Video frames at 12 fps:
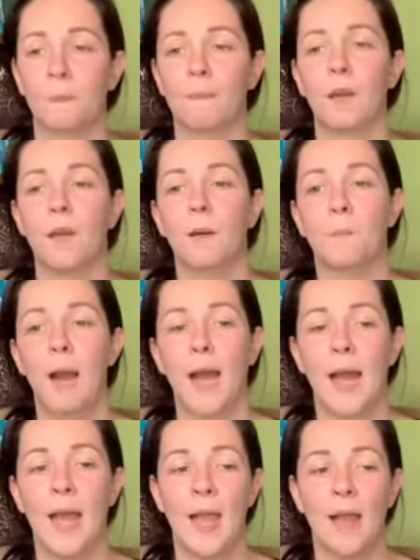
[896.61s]
I
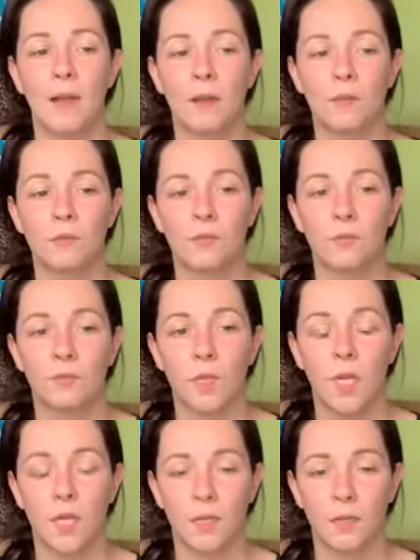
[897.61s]
have
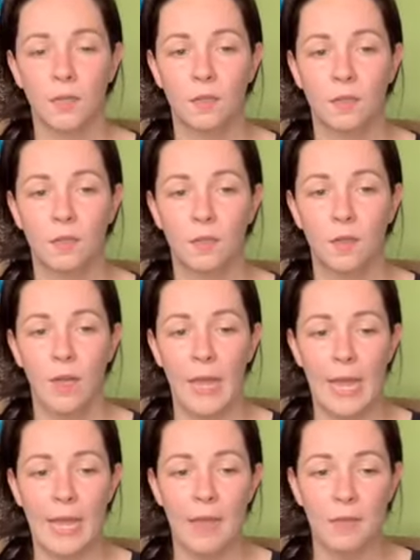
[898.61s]

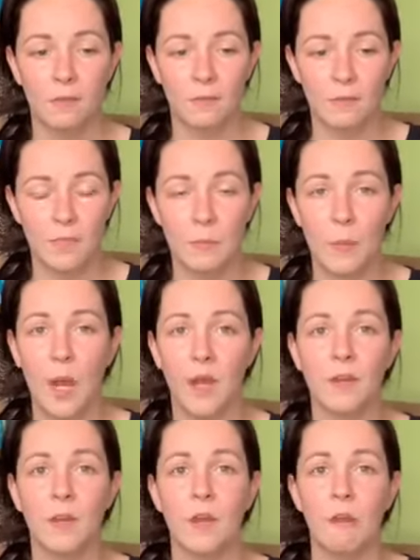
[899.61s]
a spot
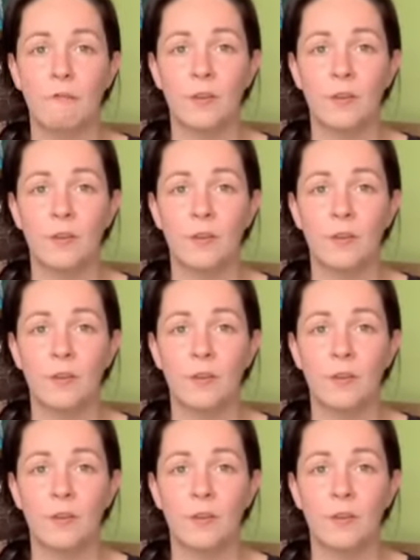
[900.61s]
for